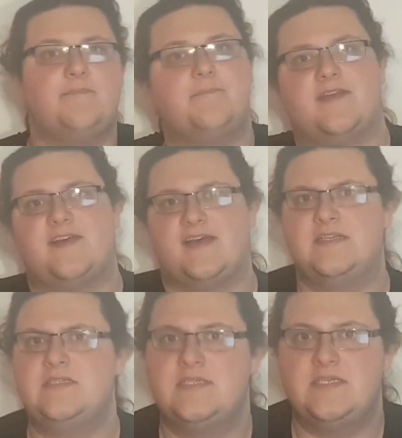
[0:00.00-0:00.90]
but,
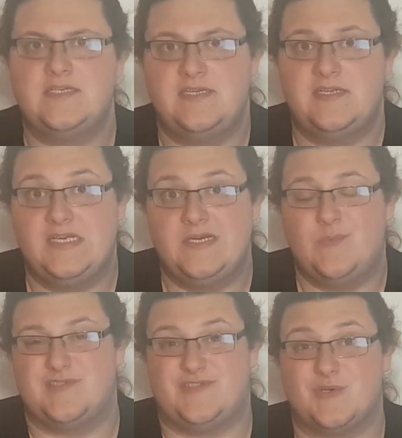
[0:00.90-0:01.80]

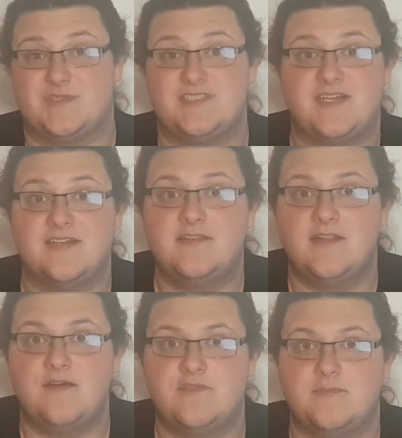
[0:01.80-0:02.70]
well, Doc just doesn't
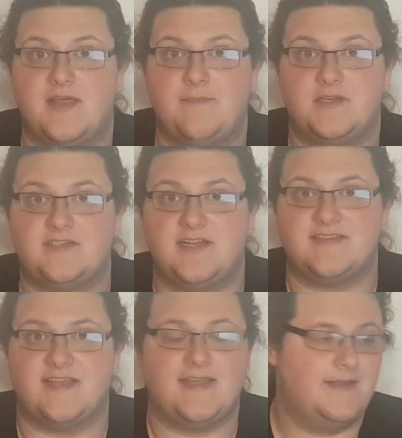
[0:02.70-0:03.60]
love them that much, does
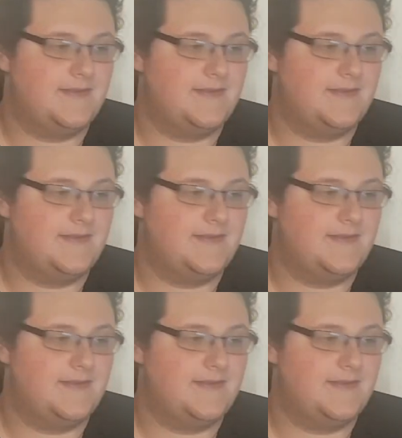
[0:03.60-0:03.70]
he?